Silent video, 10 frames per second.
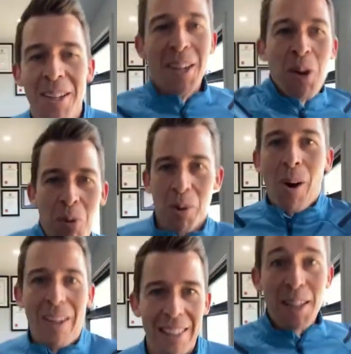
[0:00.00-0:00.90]
we're
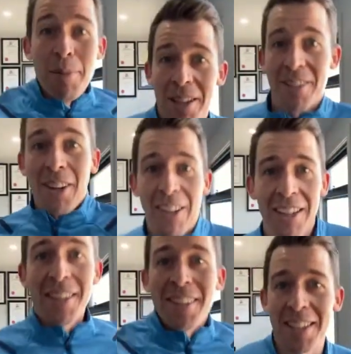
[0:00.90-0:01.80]
only limited to
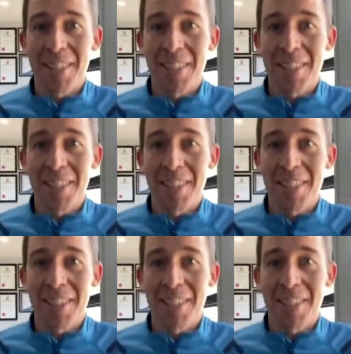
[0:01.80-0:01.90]
60